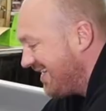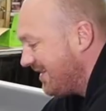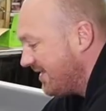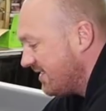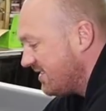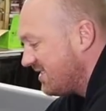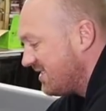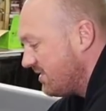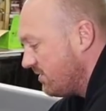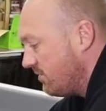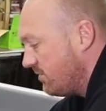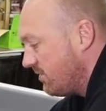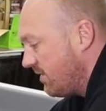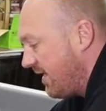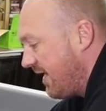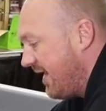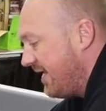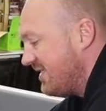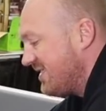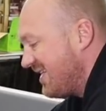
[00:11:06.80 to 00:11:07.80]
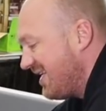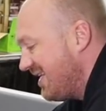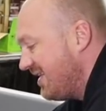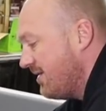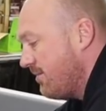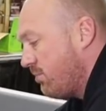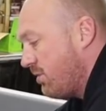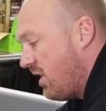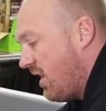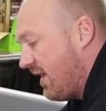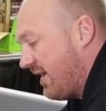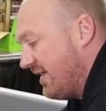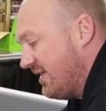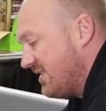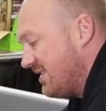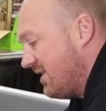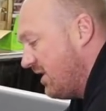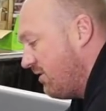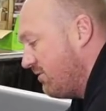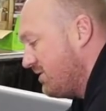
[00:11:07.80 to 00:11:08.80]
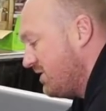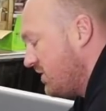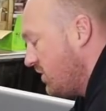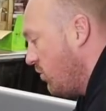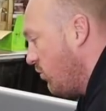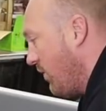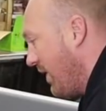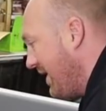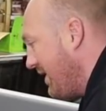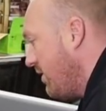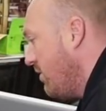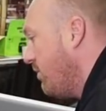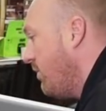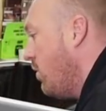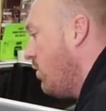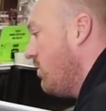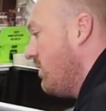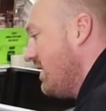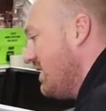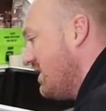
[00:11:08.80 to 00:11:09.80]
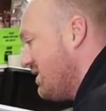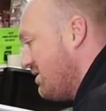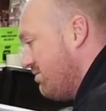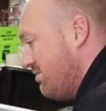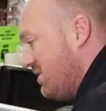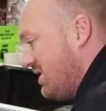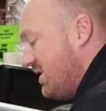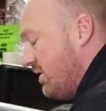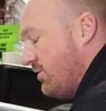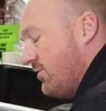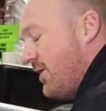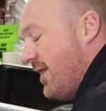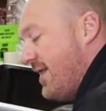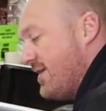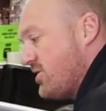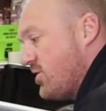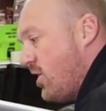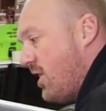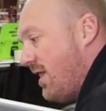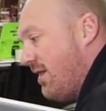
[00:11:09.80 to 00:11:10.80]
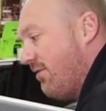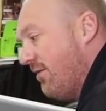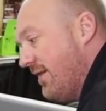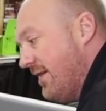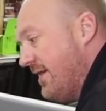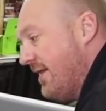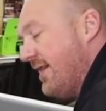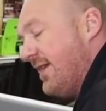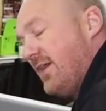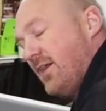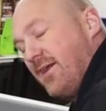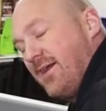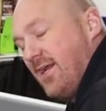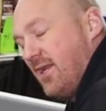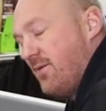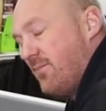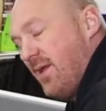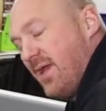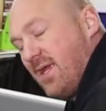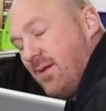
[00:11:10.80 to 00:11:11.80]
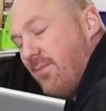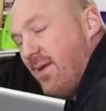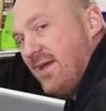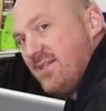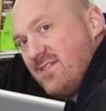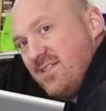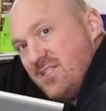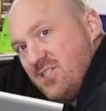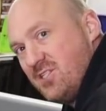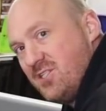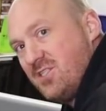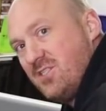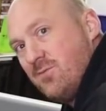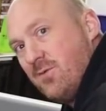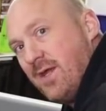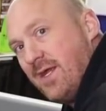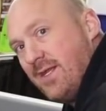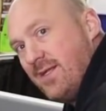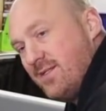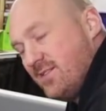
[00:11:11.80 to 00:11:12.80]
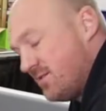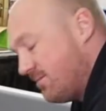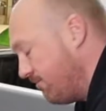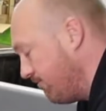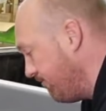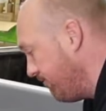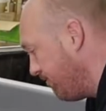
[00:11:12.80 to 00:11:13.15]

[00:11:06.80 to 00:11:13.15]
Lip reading: in the cylinder heads, in the block itself. So when you pull these cylinder heads off, you're gonna make a mess. That's just the way it is.